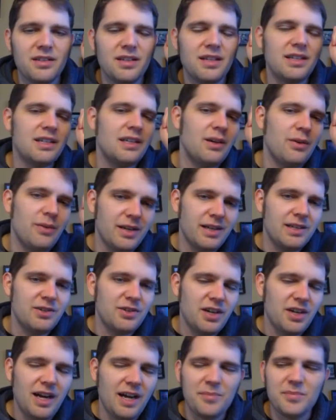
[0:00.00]
they go in and
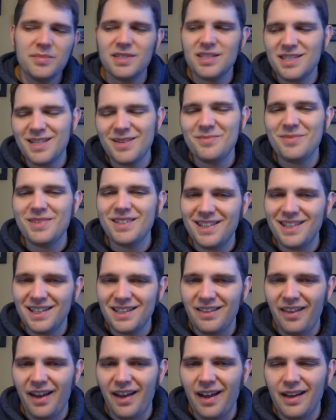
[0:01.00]
shop, something like
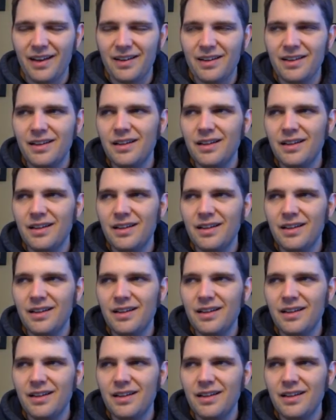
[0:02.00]
that.